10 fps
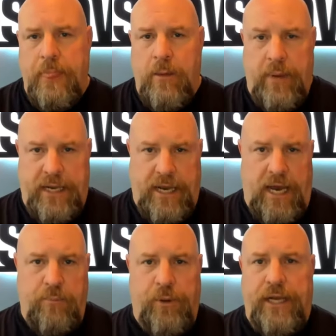May
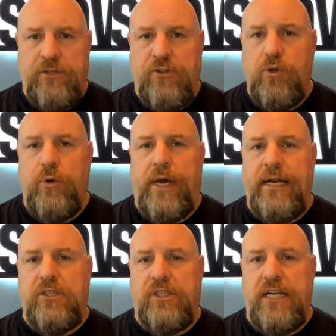God bless the
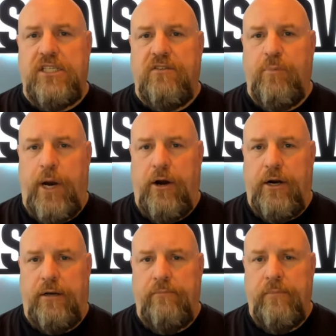United States of
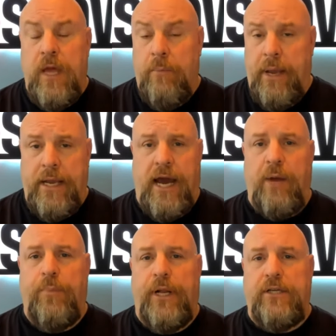America. May
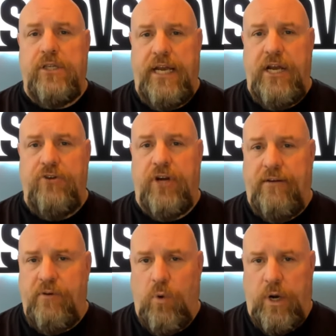God bless each and
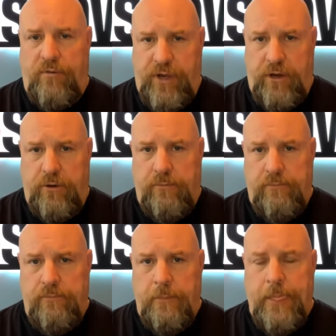every one of you.
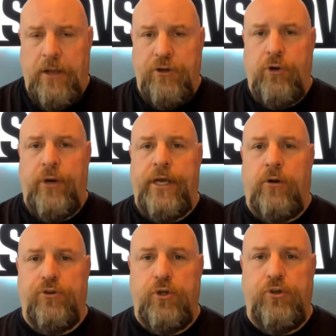Tune in
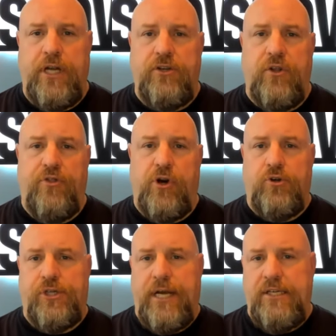on Tuesdays and
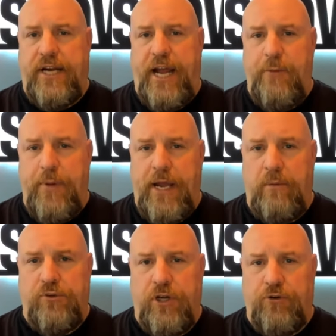Thursdays at 8
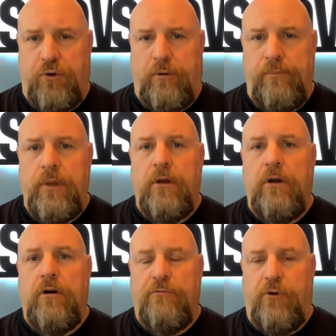p.m. Central
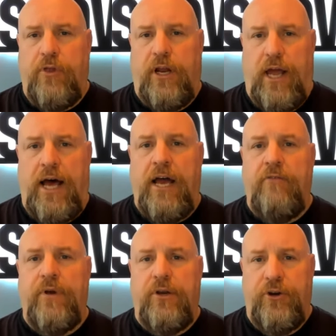for the
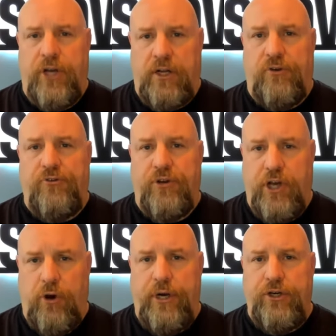live Douglas
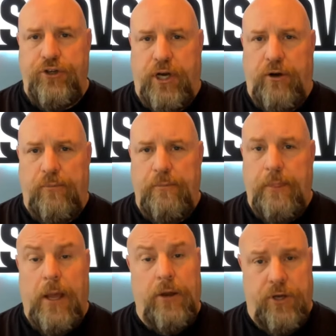Ducote show.
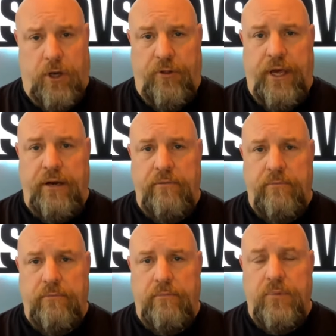Until then,
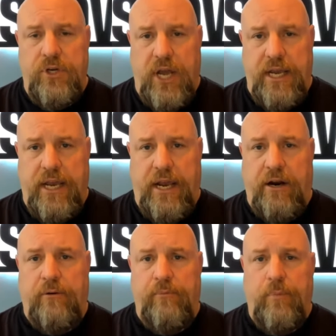take
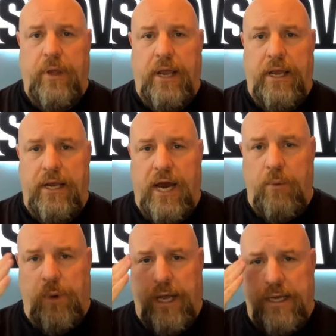care and
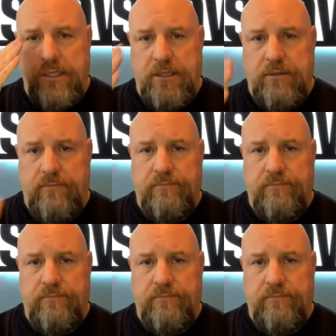God bless.